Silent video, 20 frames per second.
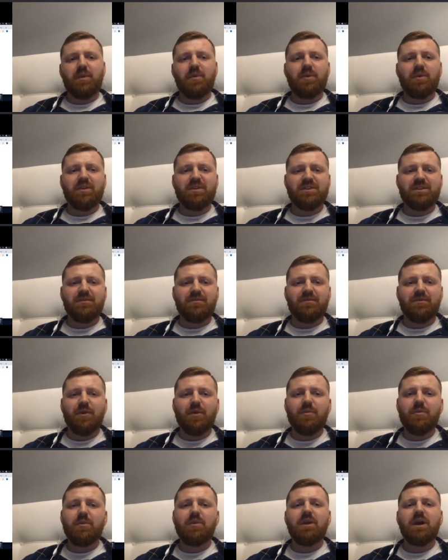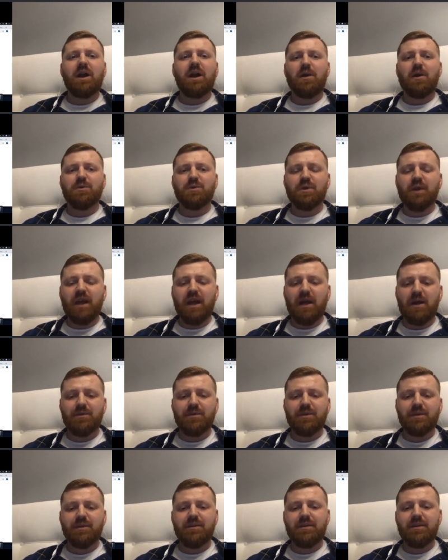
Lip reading: What is the formula? How to count it?